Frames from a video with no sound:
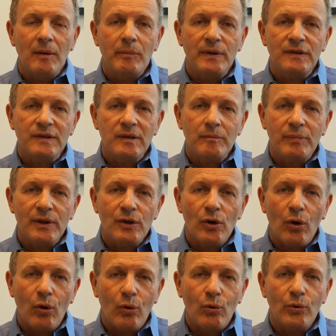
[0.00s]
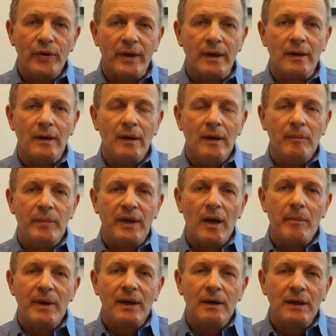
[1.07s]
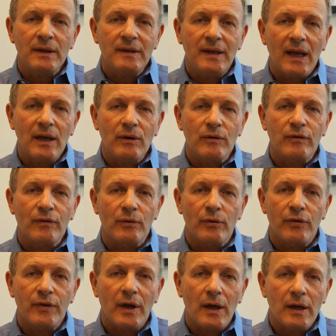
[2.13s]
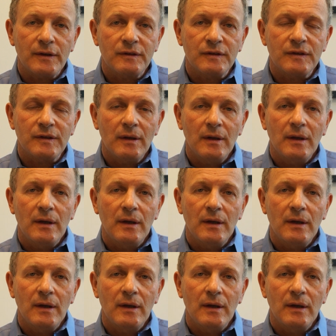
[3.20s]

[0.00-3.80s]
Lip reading: but simply holding, becoming a container for thoughts,